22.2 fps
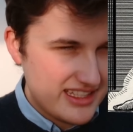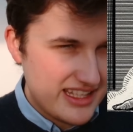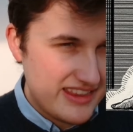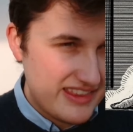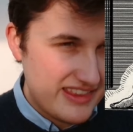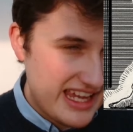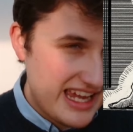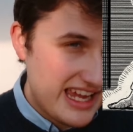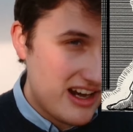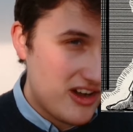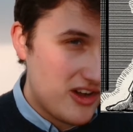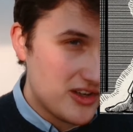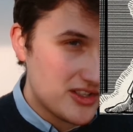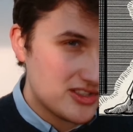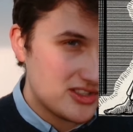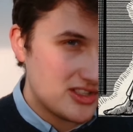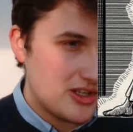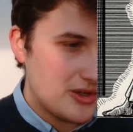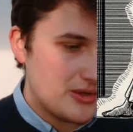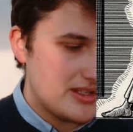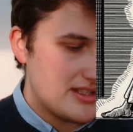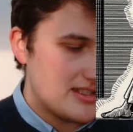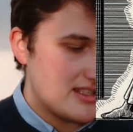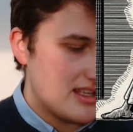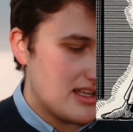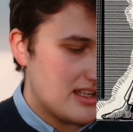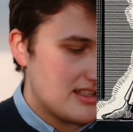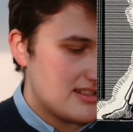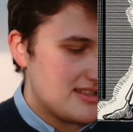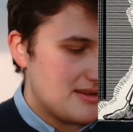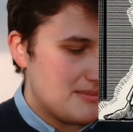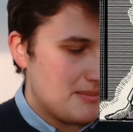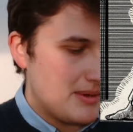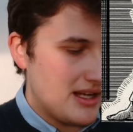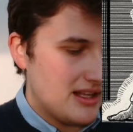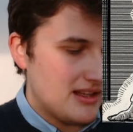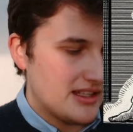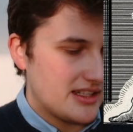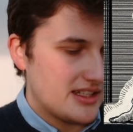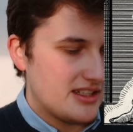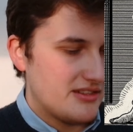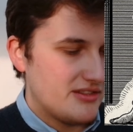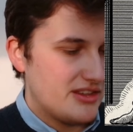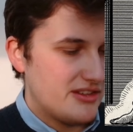And that also is uh,
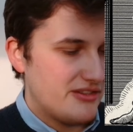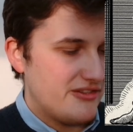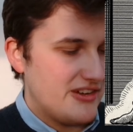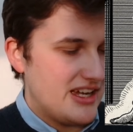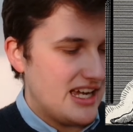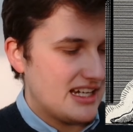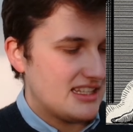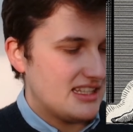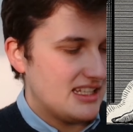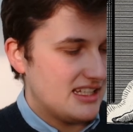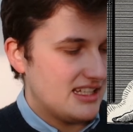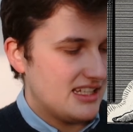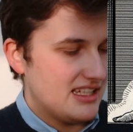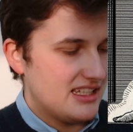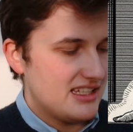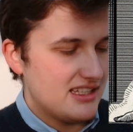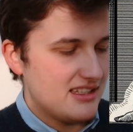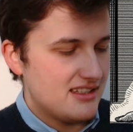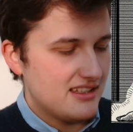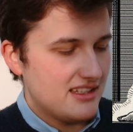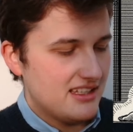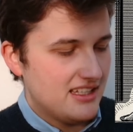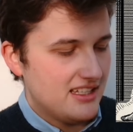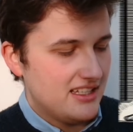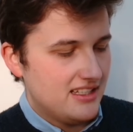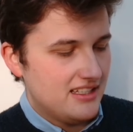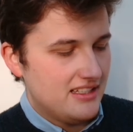symbolic of the fact that he